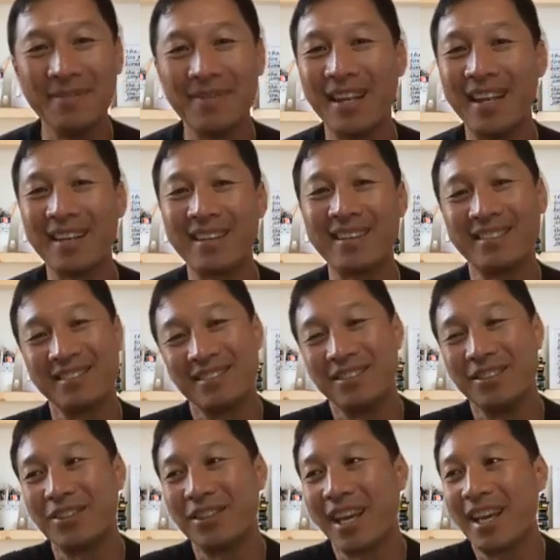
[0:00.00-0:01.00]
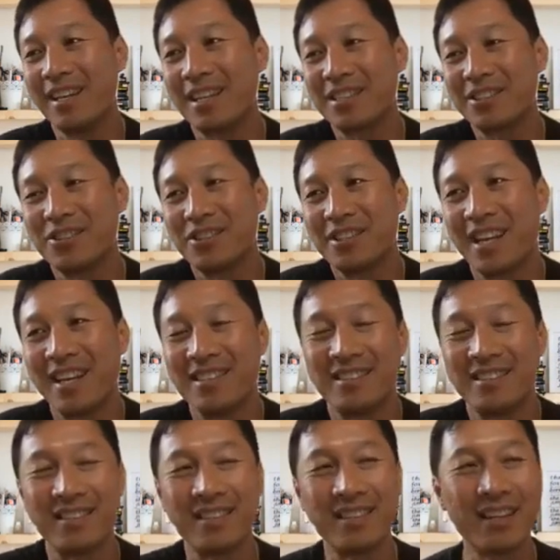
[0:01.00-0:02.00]
Like you can't
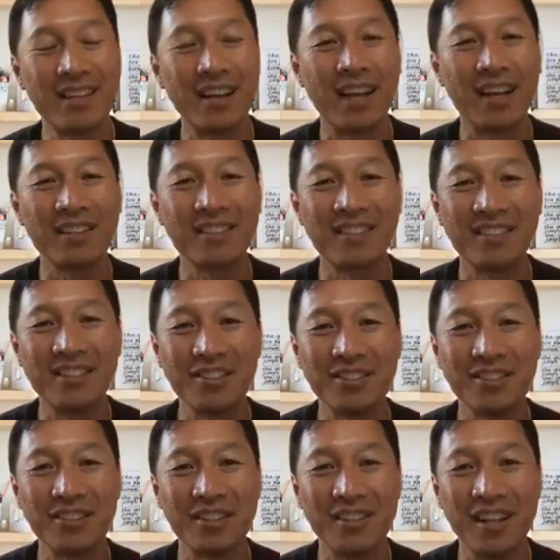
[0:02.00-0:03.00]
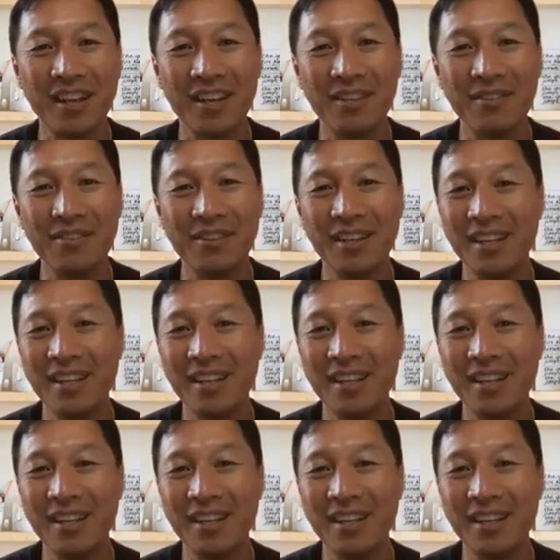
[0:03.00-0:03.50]
exercise unconditional love.